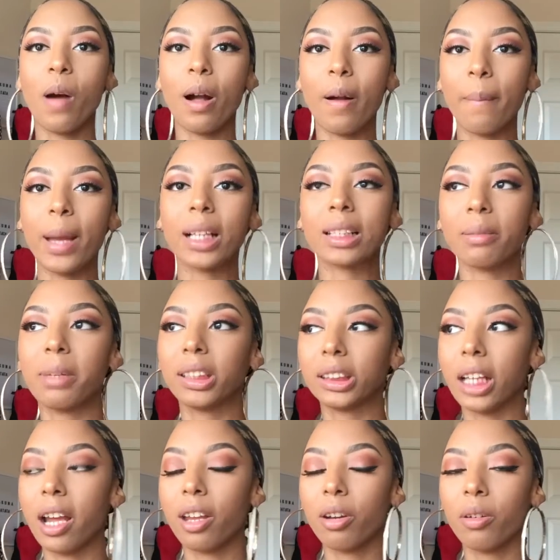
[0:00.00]
welcome back to my
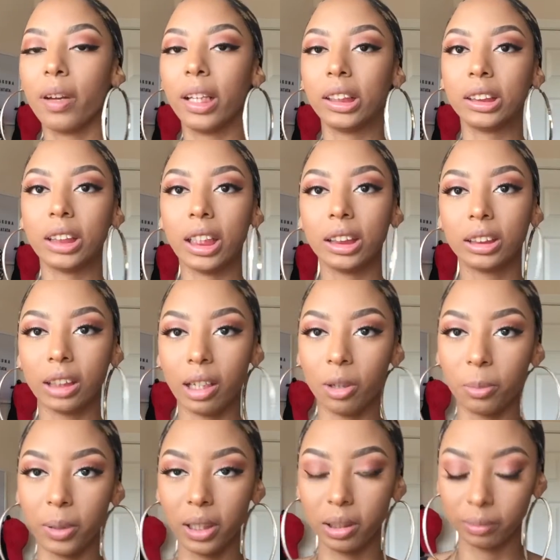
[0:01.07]
channel. It's Jae
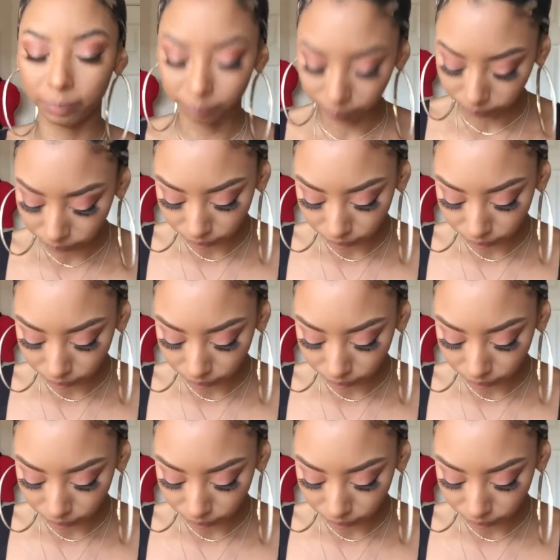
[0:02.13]
Shelby.